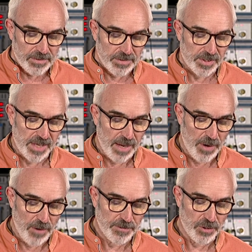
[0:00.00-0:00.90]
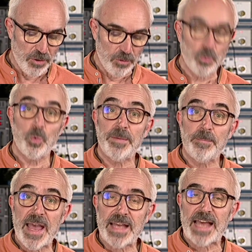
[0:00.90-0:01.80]
The same afternoon, we
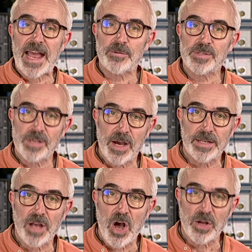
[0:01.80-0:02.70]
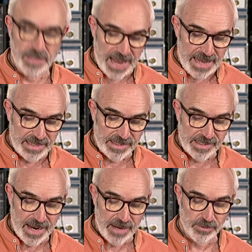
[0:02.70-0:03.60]
met outside Aunt Ella's
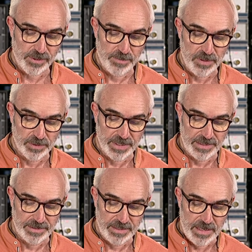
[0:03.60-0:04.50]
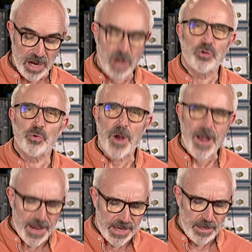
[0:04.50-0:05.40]
house building, a
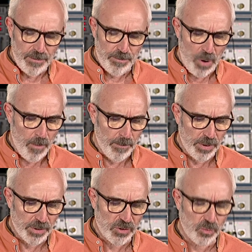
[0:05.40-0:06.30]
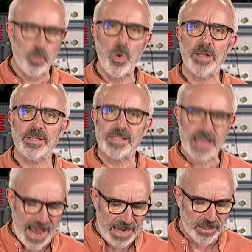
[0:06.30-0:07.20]
grey, pompous, once
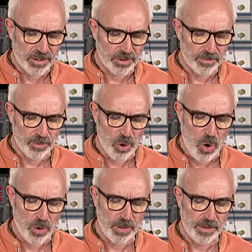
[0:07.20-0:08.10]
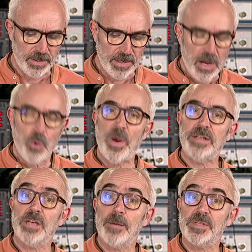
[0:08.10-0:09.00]
elegant block.
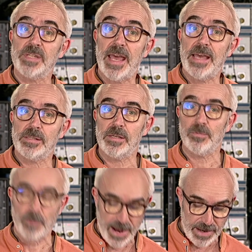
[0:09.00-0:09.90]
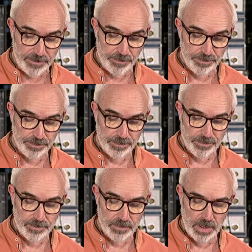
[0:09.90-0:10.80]
Went upstairs and rang.
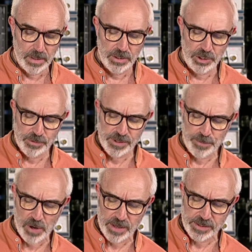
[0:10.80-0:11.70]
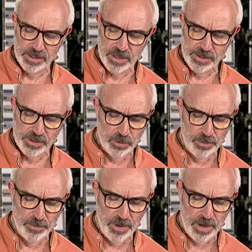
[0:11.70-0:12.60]
She was surprised and asked who we
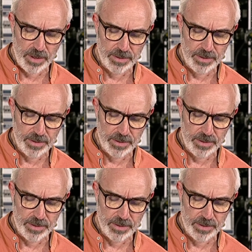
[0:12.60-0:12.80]
were.